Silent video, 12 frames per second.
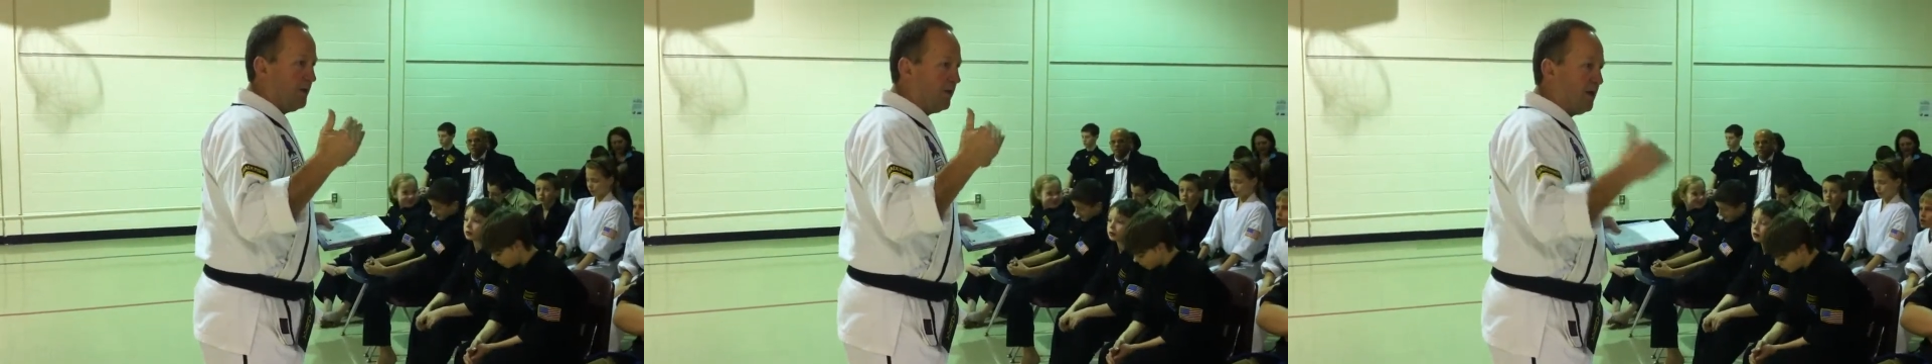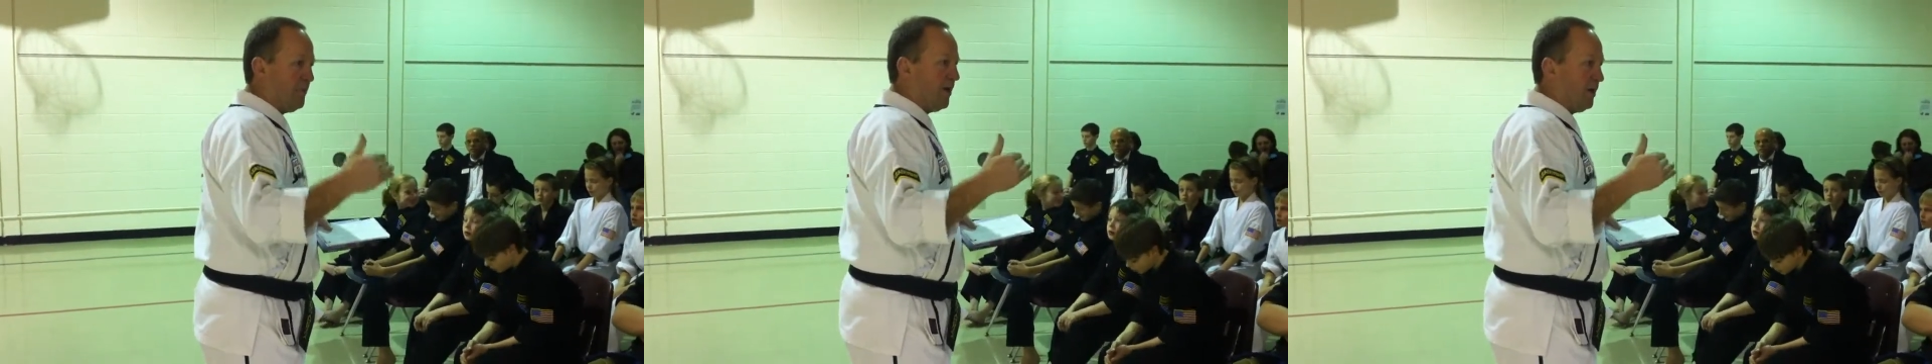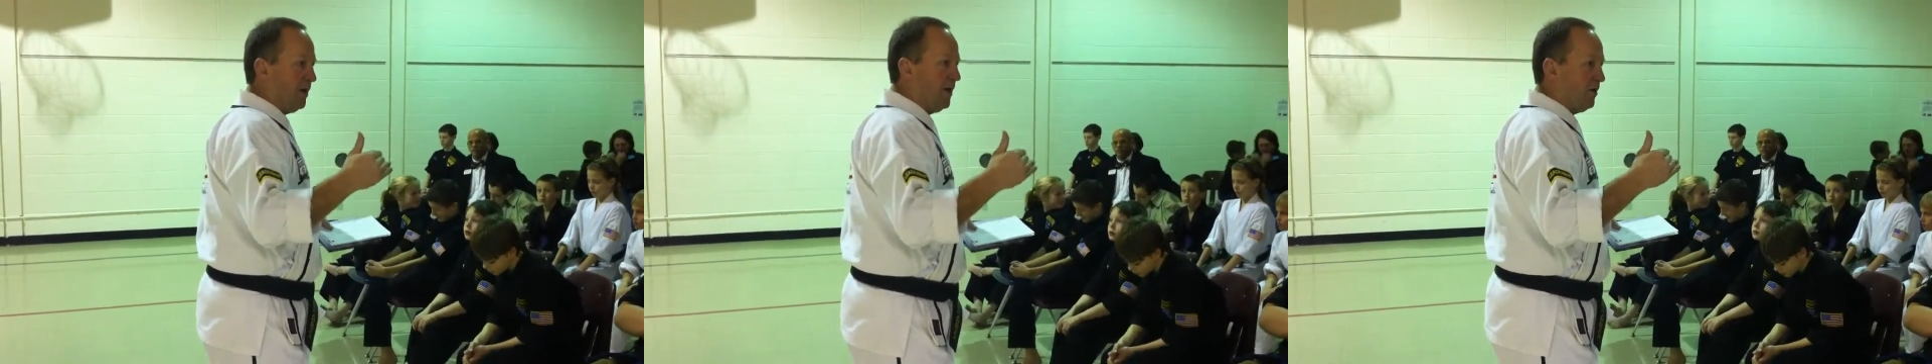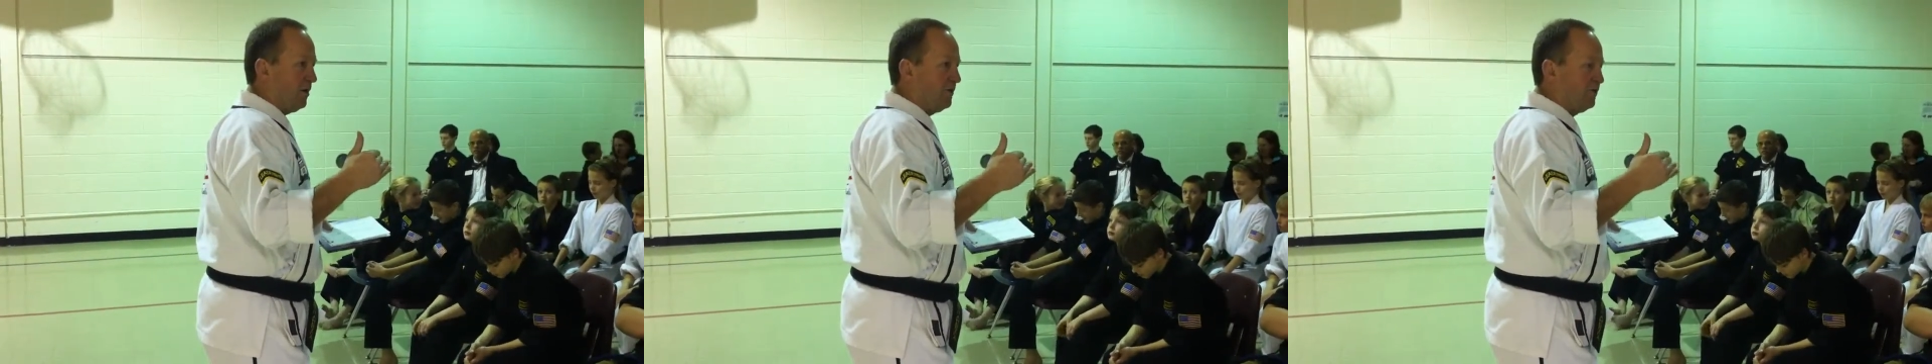when you come out on
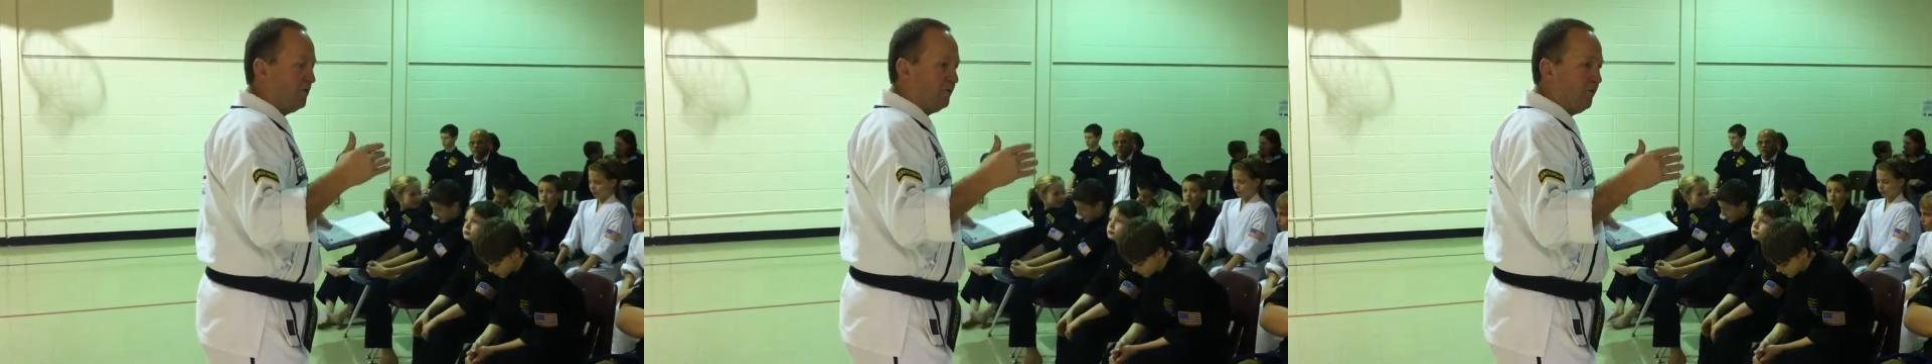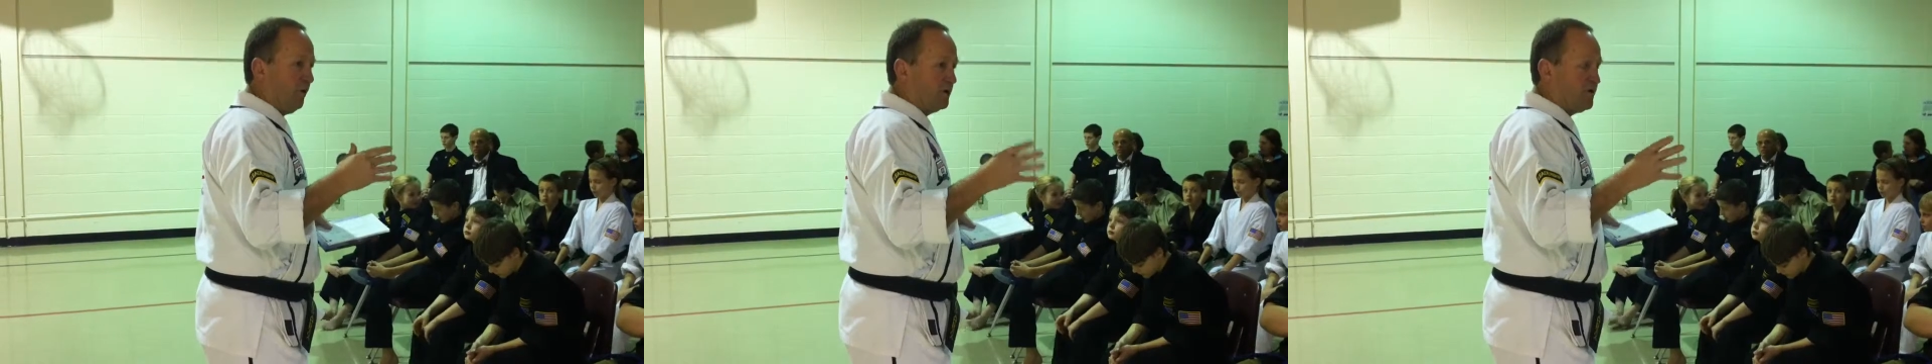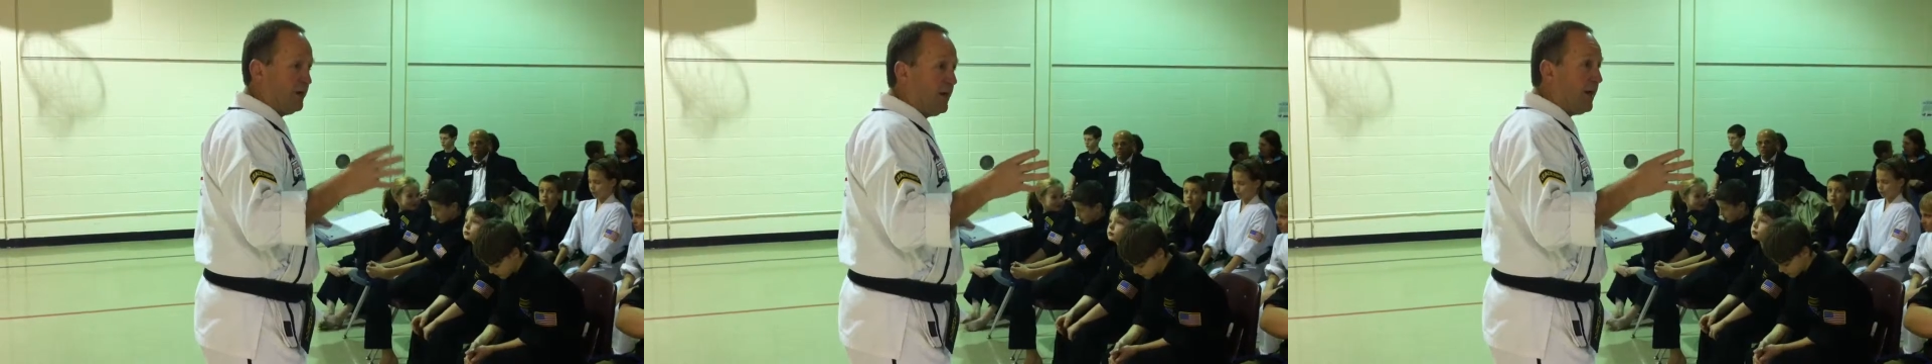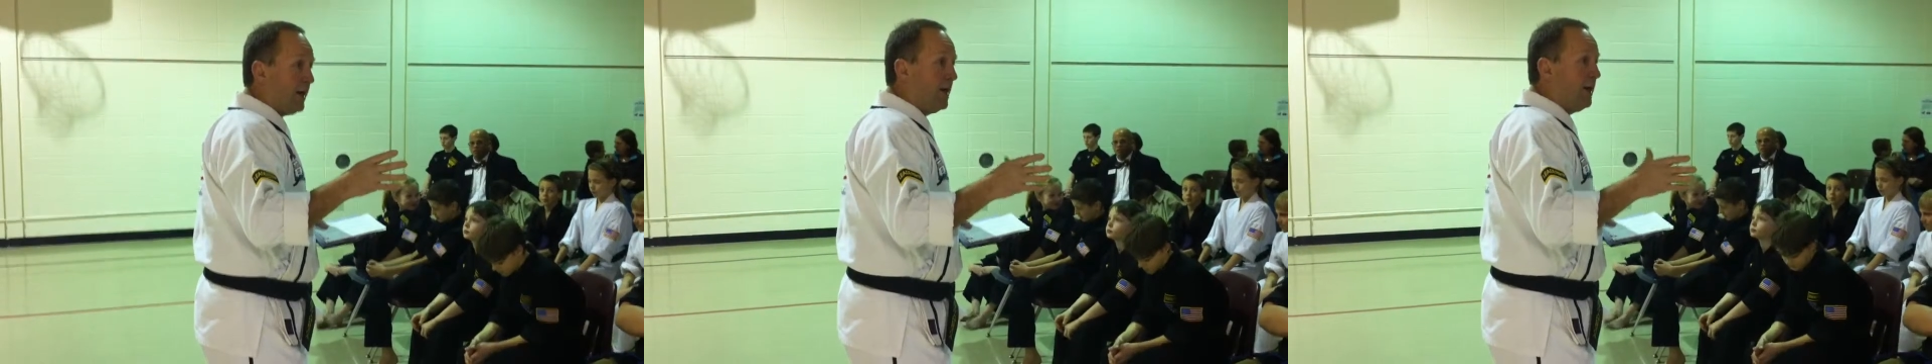here to the floor
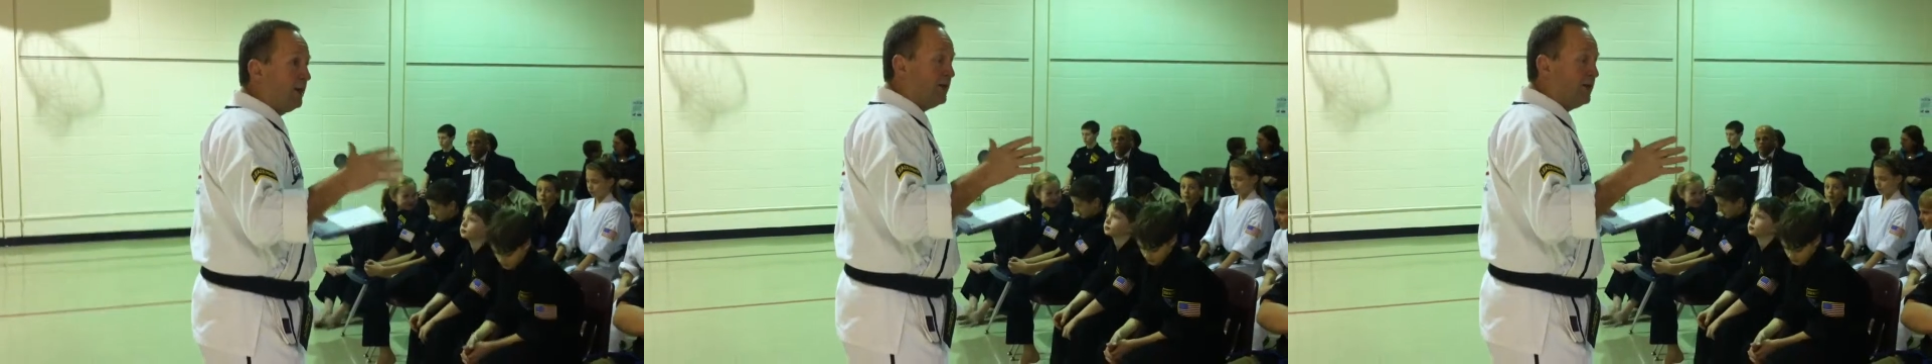tonight,